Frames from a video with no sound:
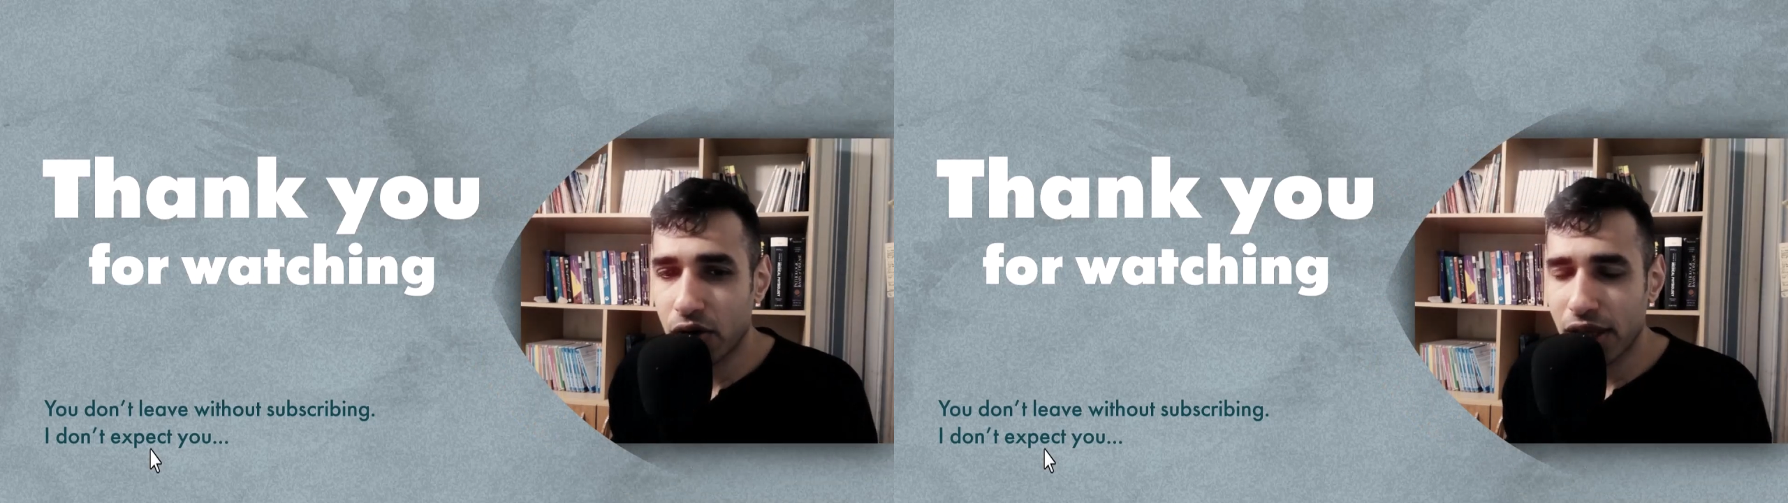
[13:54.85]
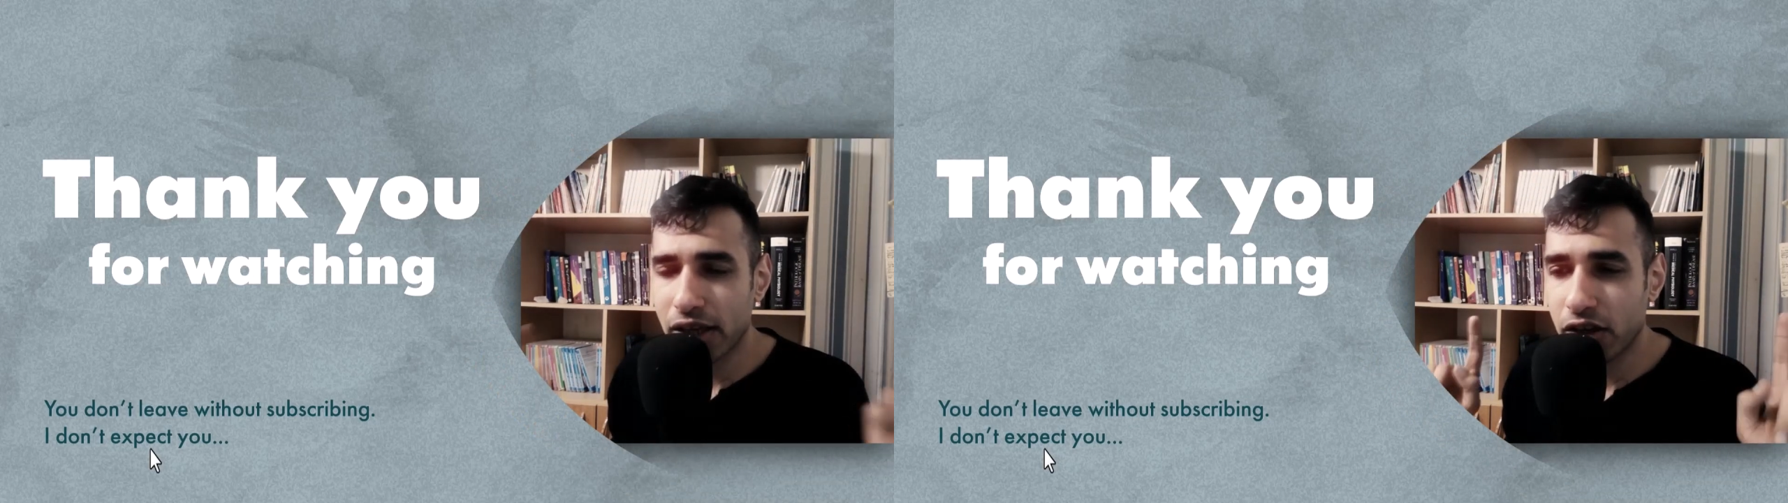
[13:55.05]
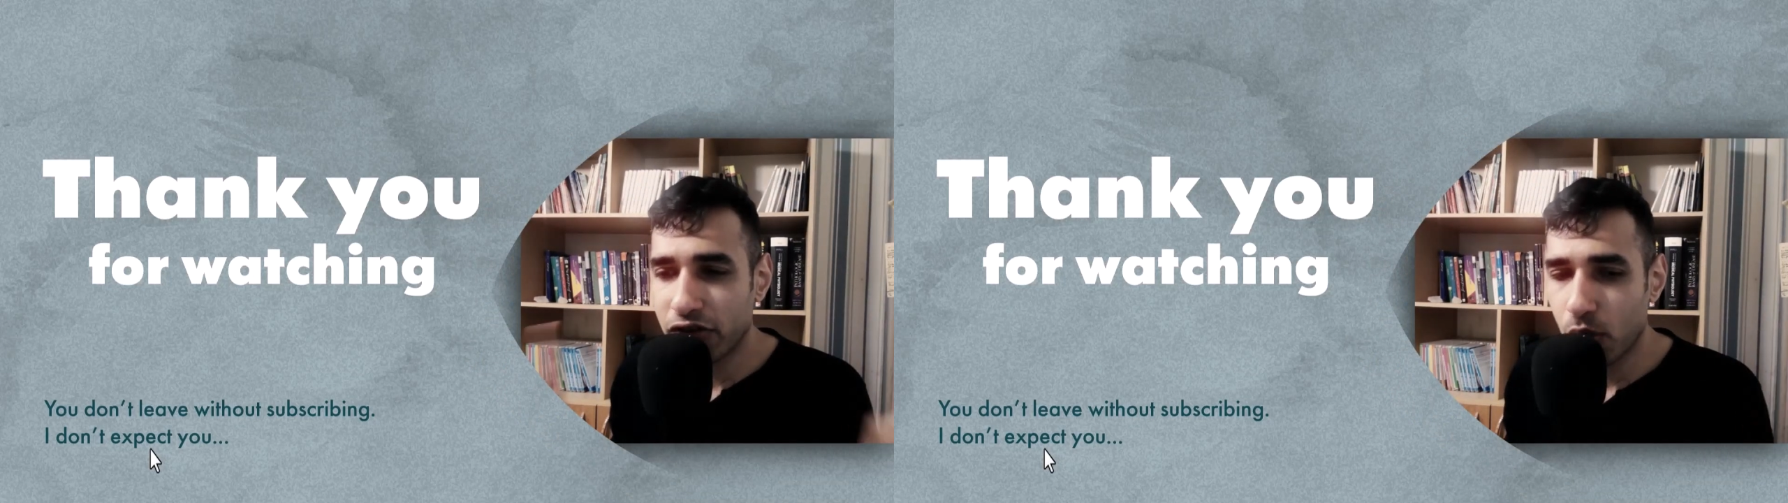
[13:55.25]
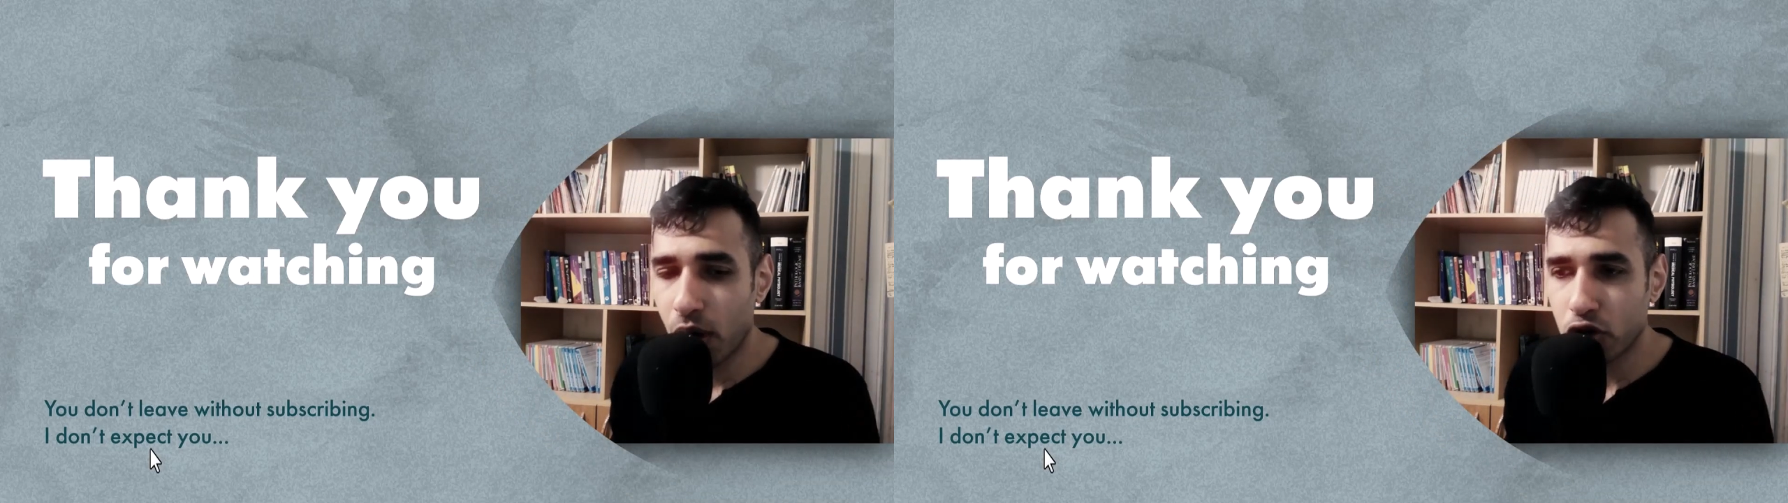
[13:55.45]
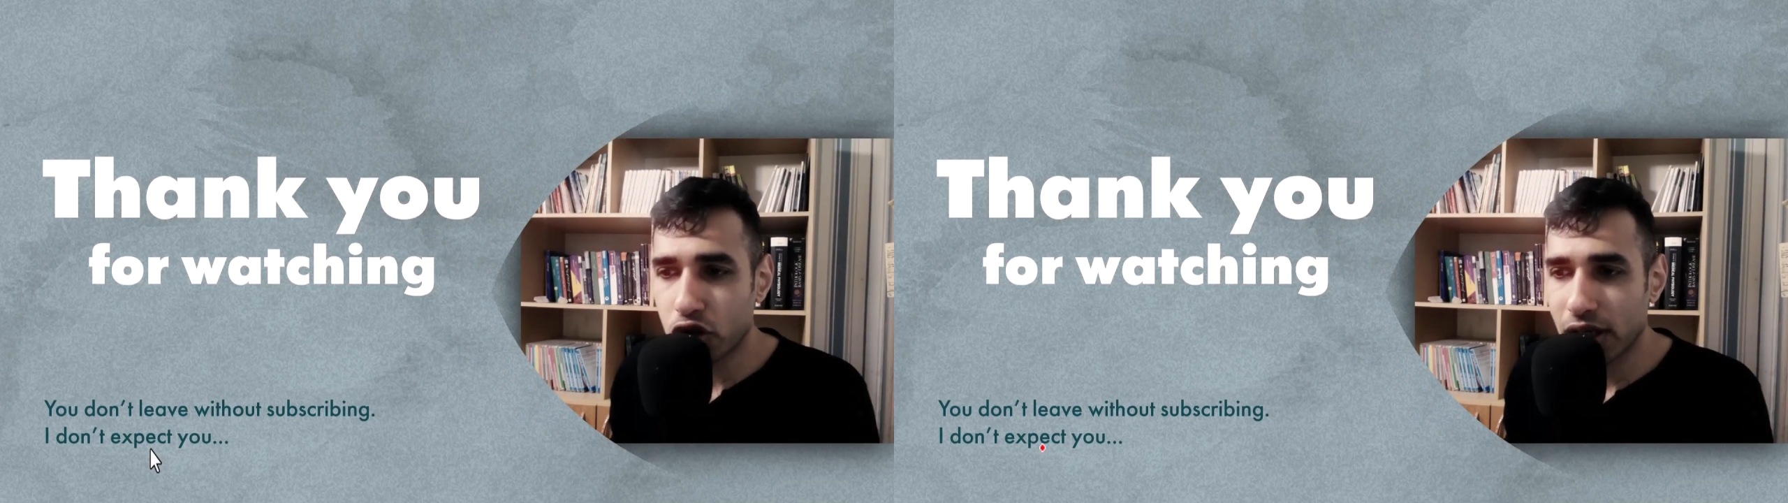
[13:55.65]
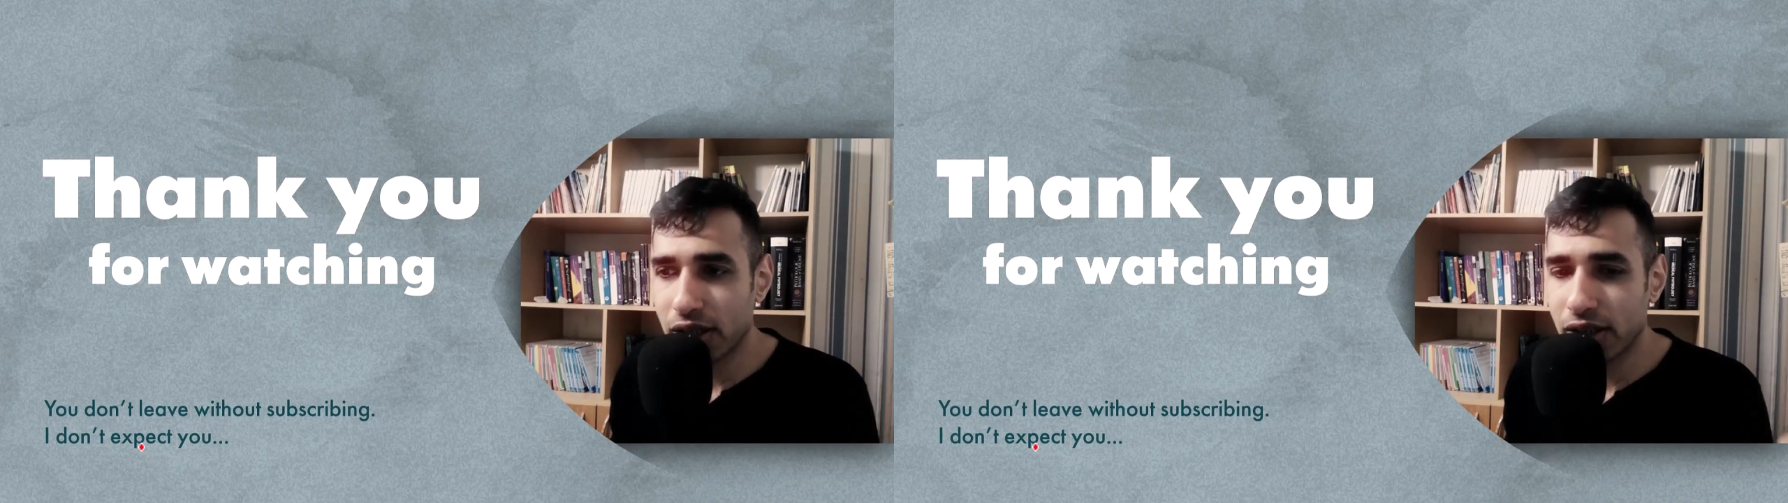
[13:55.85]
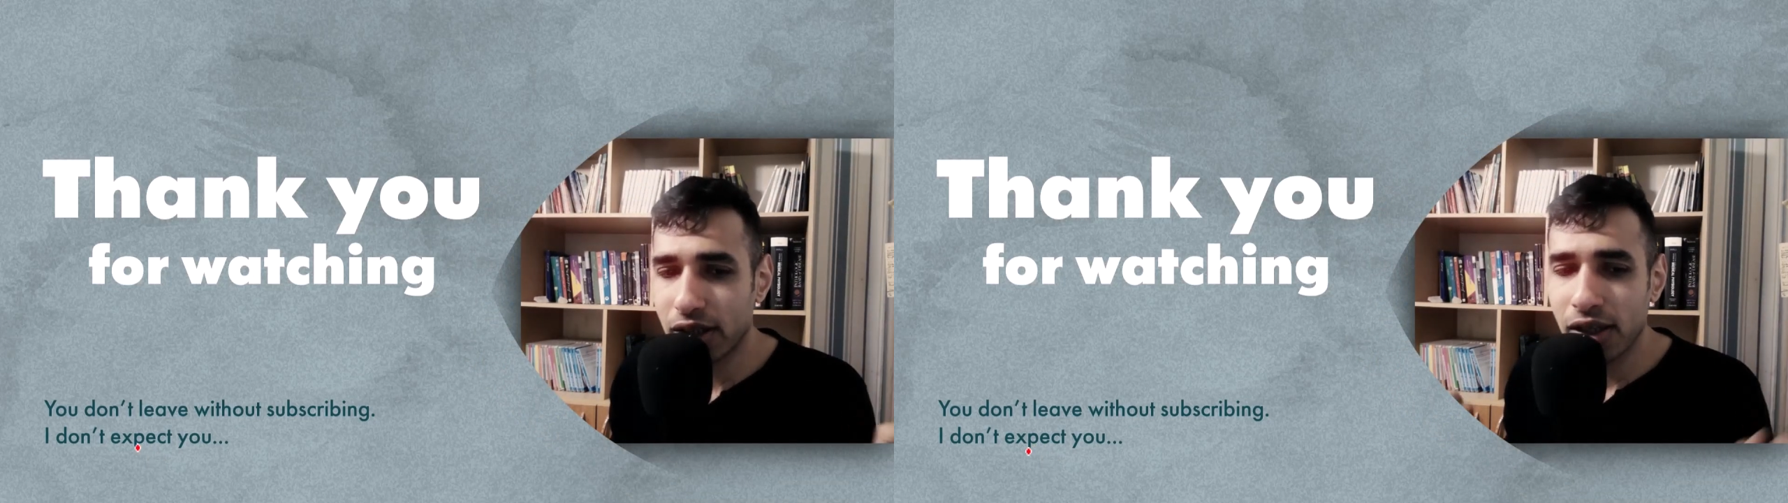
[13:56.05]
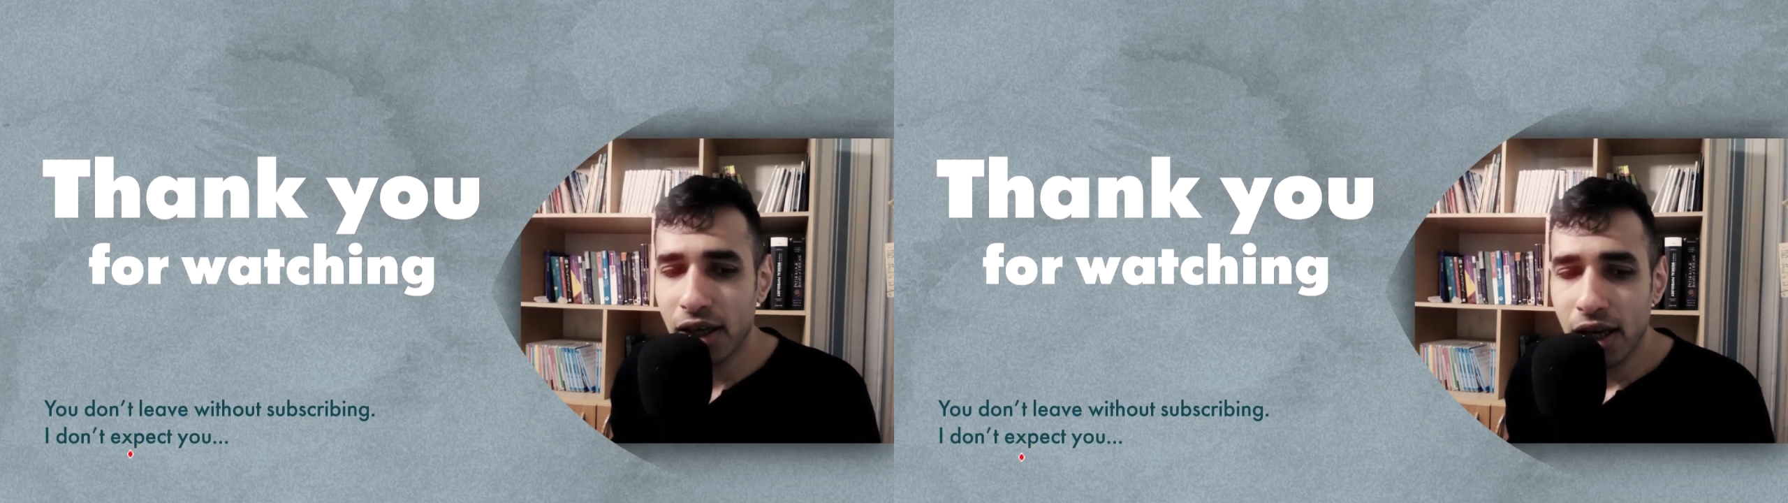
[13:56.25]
Thank you for watching.